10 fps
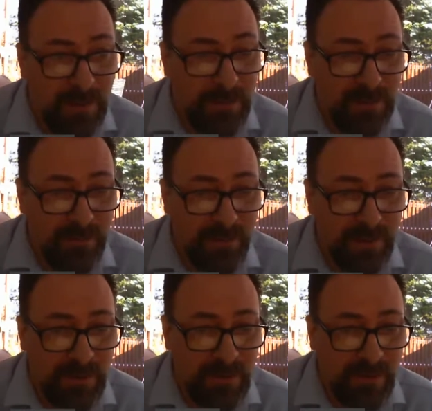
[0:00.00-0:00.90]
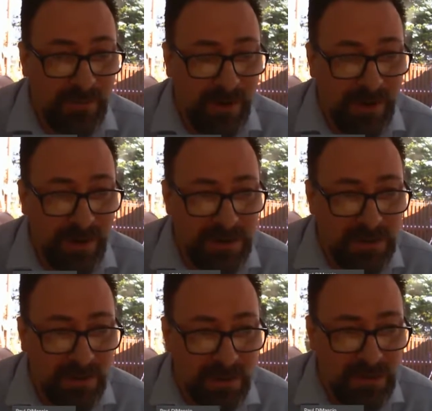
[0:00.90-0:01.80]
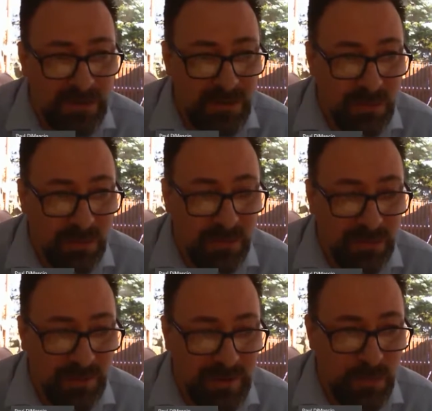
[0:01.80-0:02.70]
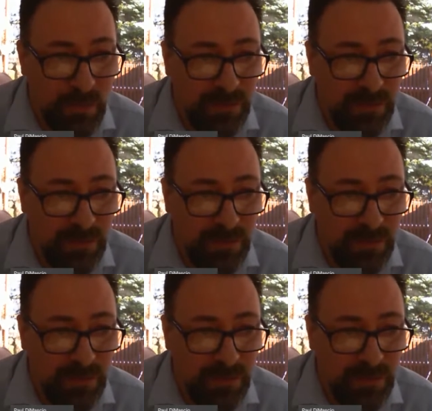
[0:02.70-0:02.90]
but the financial issues were only raised